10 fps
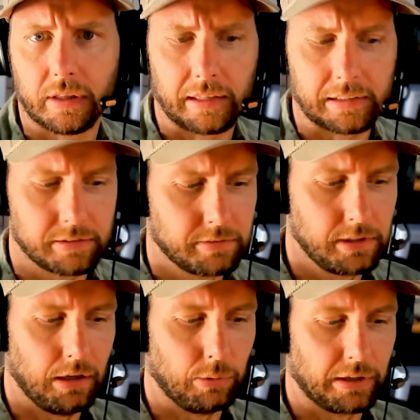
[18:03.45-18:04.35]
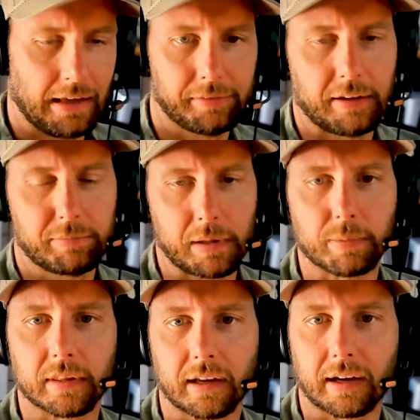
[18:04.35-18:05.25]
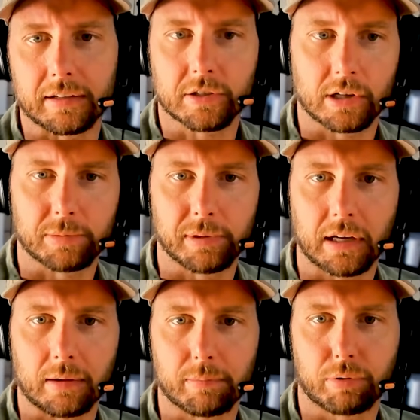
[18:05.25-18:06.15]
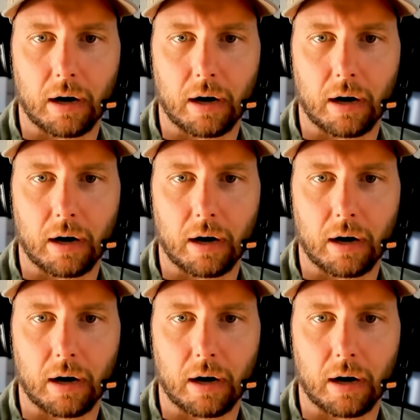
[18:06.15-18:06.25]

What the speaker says: And like, we're going to have people that kind of start to become